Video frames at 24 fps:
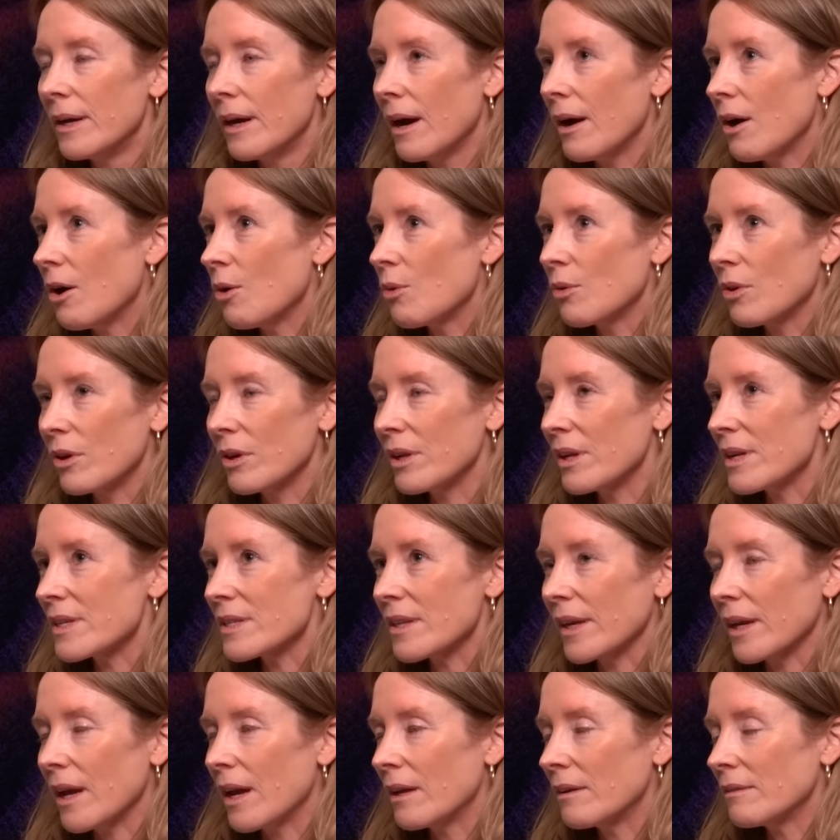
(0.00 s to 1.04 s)
oh goodness,
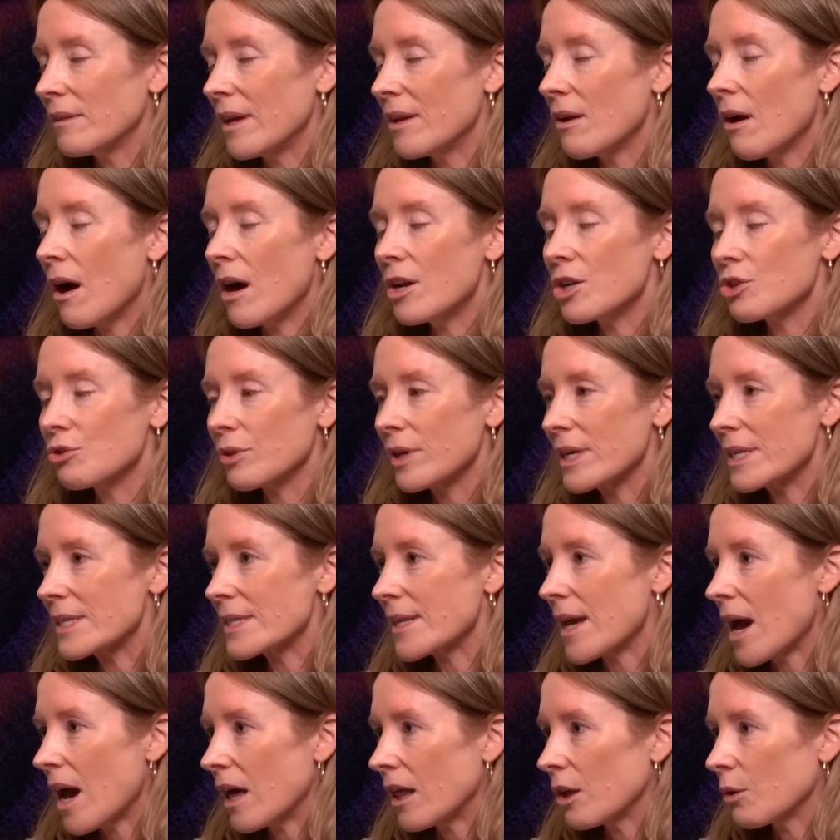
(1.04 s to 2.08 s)
like an entree
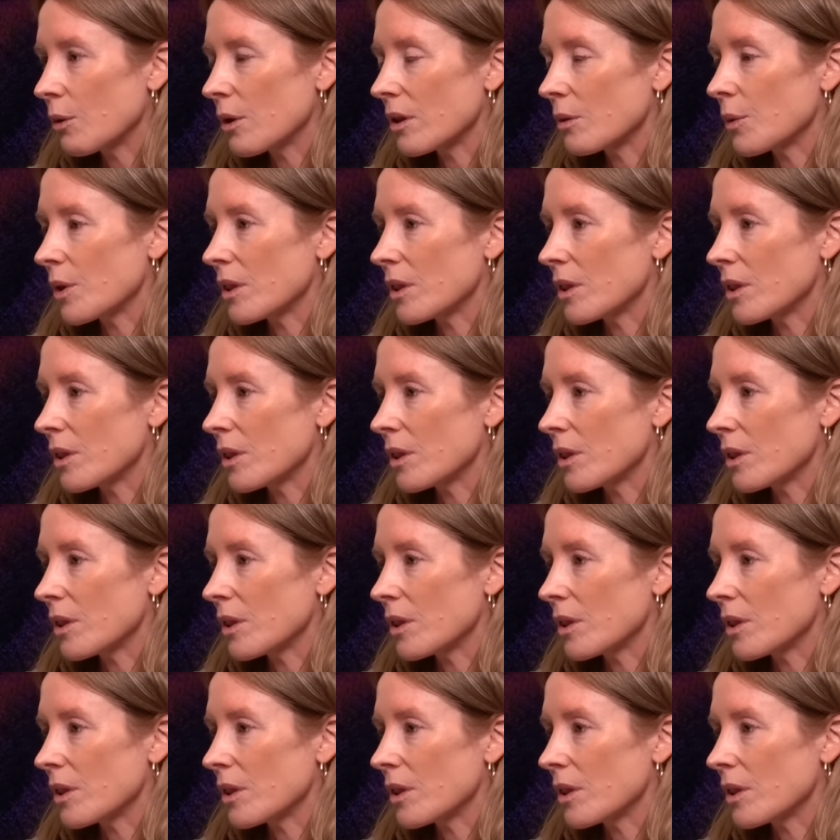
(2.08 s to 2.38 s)
salad